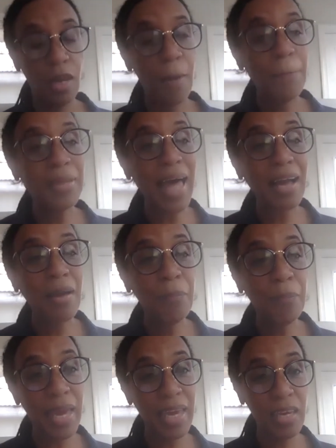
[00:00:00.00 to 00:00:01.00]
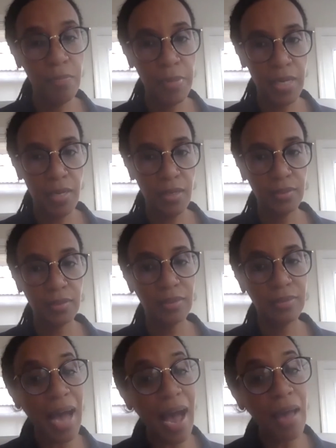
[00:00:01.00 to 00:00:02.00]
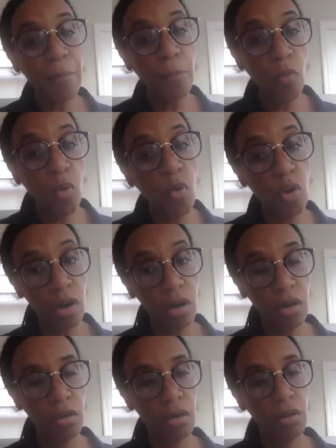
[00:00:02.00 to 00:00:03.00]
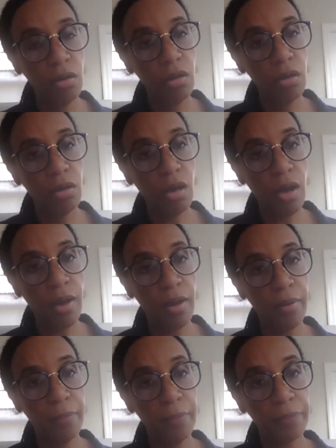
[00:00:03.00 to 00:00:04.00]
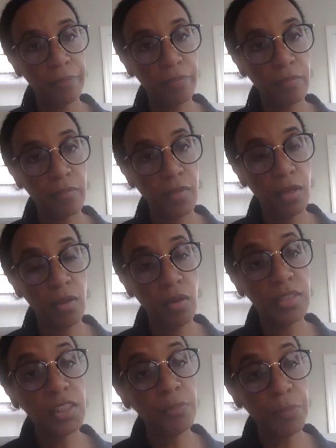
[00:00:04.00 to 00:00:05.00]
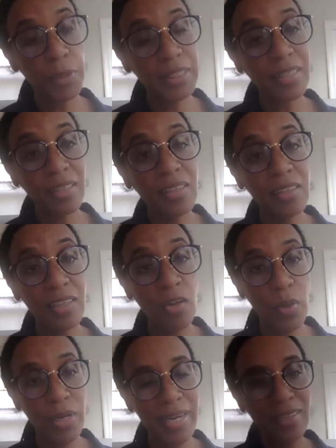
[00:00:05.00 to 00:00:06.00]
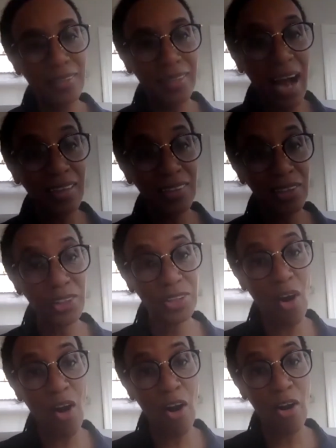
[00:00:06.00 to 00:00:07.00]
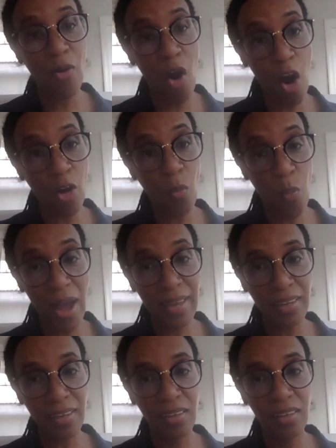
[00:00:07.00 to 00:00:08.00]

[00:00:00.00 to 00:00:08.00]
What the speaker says: Black babies die more, um, particularly when their doctors are white.